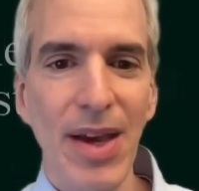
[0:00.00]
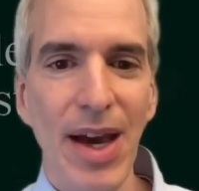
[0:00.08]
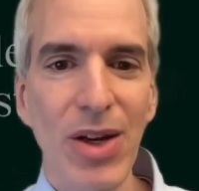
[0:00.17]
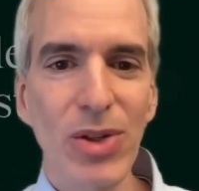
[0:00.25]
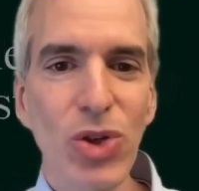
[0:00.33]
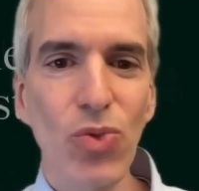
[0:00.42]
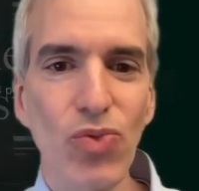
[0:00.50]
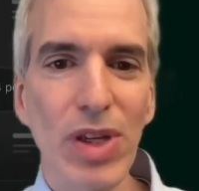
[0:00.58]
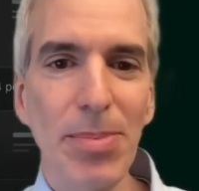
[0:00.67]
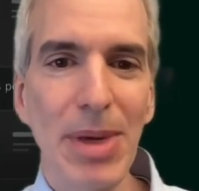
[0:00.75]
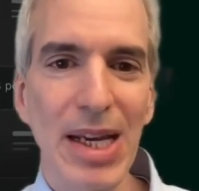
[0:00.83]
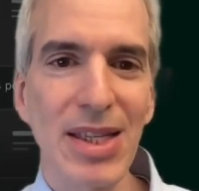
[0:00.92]
I can also
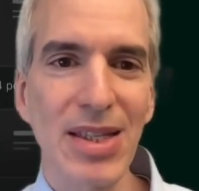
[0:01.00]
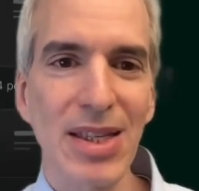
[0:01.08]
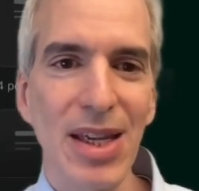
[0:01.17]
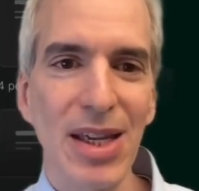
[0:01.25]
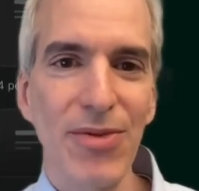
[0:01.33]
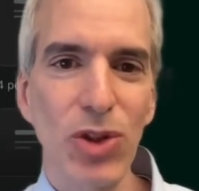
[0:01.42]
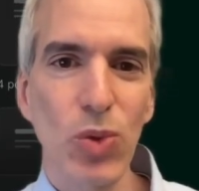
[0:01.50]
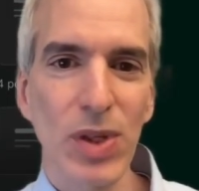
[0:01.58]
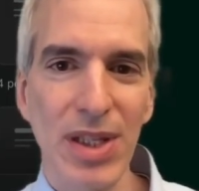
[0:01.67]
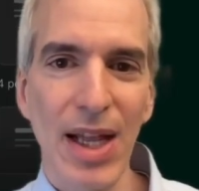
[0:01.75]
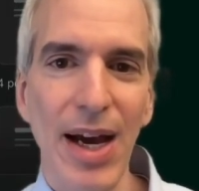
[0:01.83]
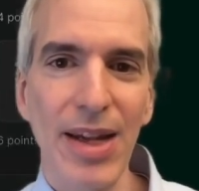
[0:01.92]
remix an individual
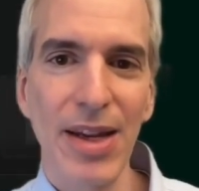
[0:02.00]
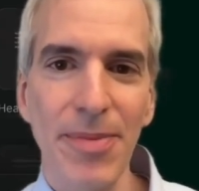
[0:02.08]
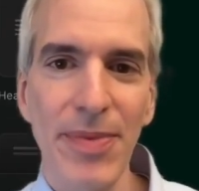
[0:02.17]
slide.